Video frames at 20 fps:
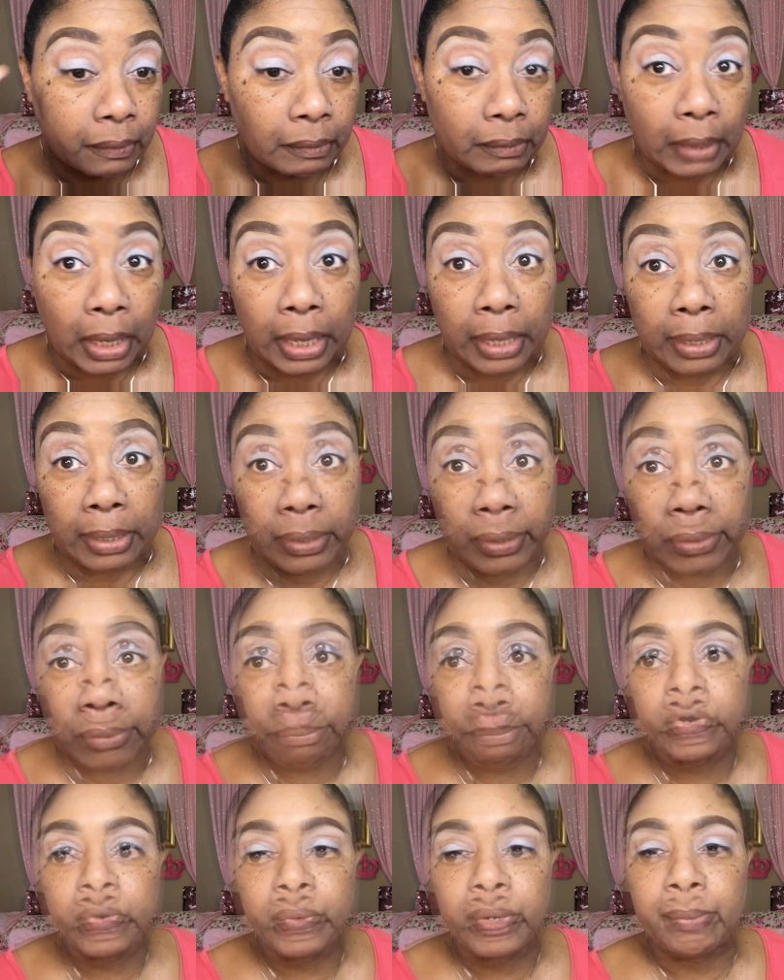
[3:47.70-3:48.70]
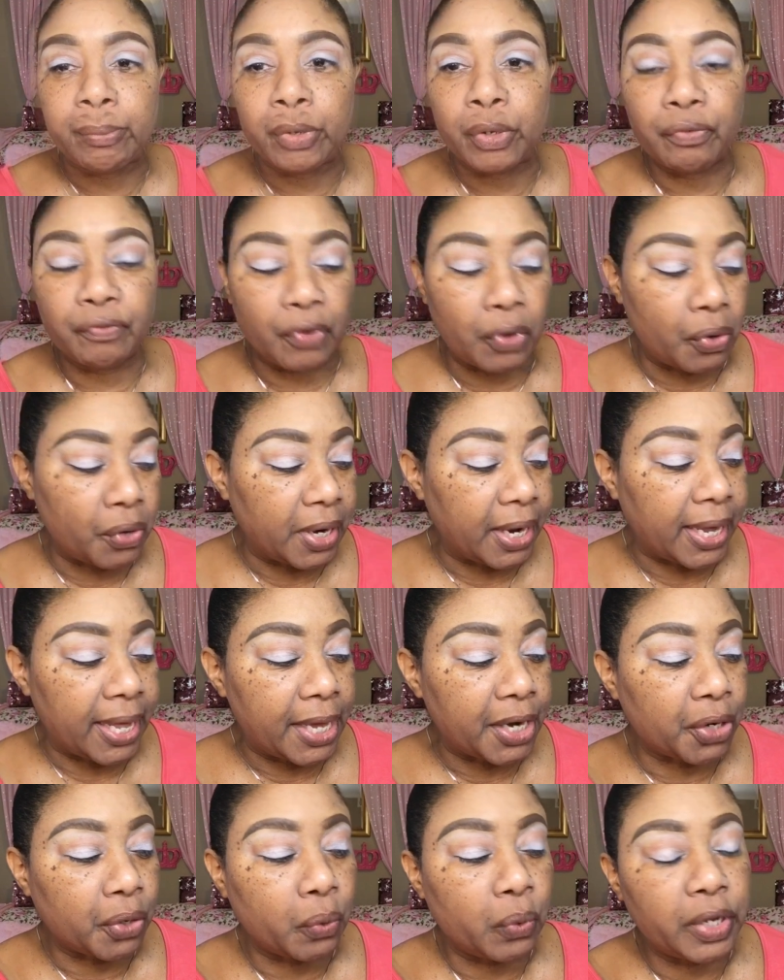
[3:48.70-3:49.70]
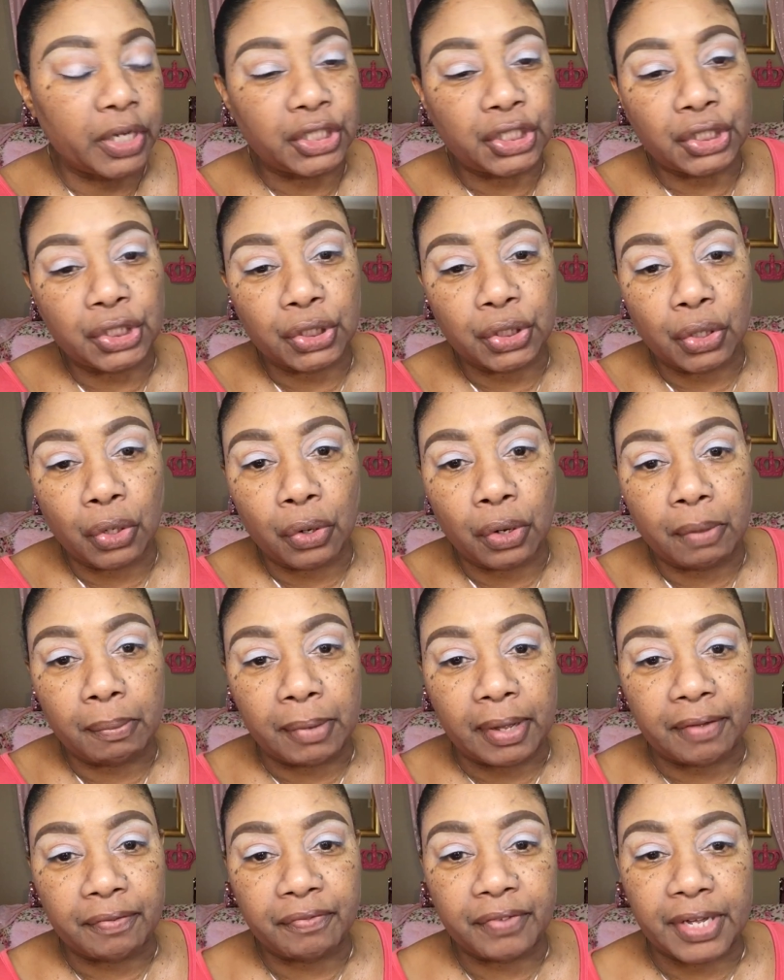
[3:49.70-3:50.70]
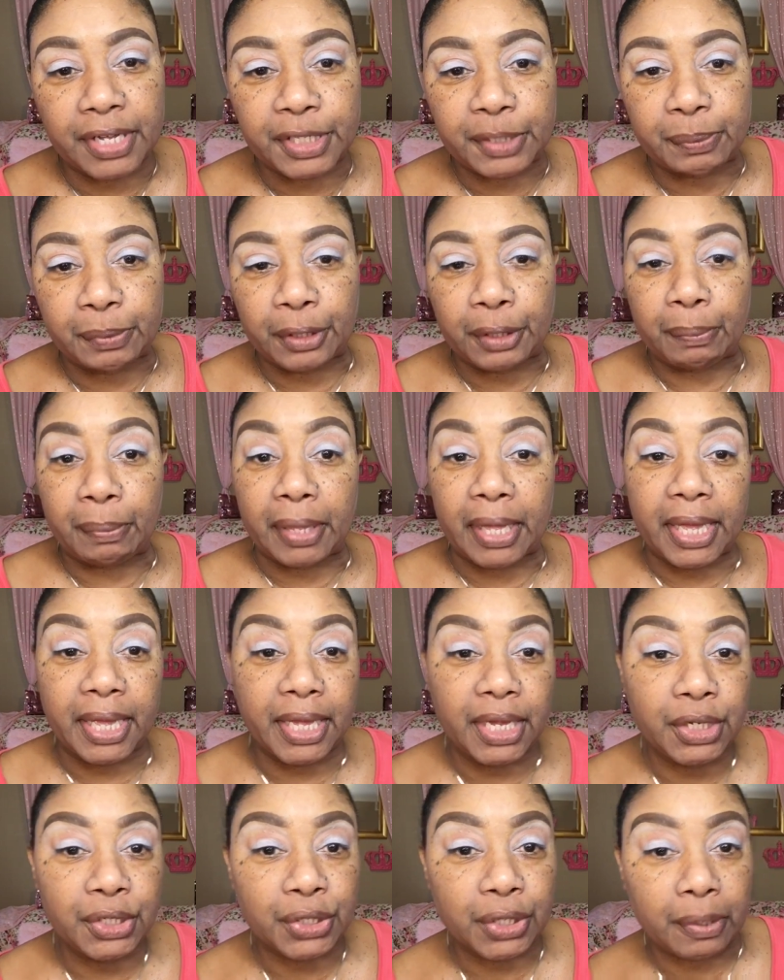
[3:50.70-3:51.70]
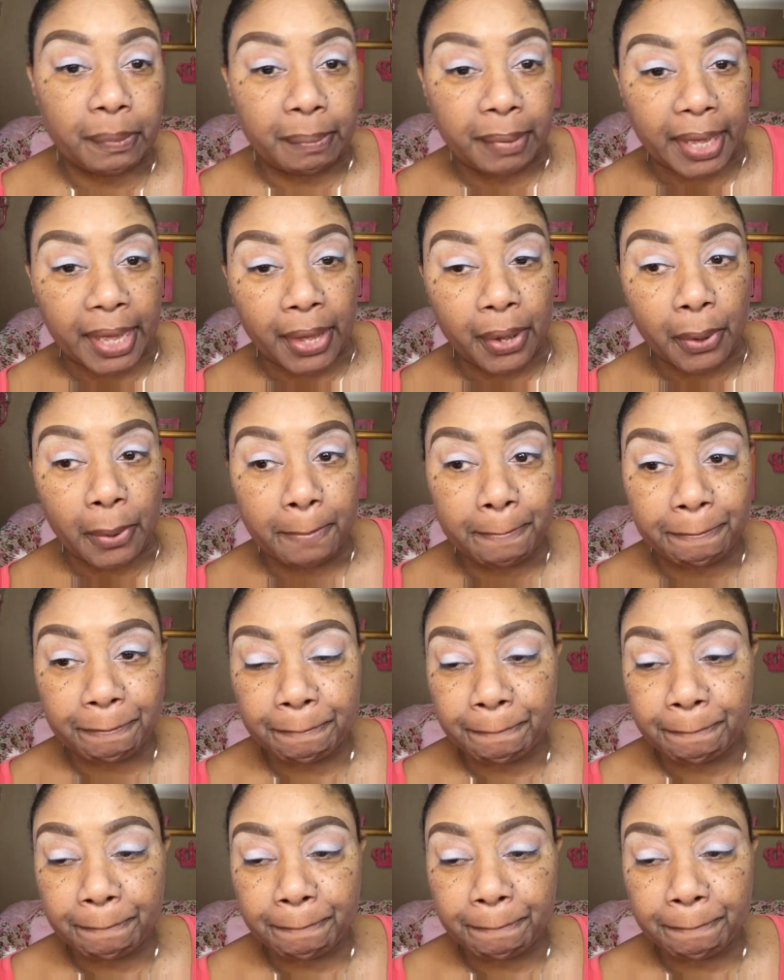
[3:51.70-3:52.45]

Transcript: All right, before we move on, I got a question on my Facebook page about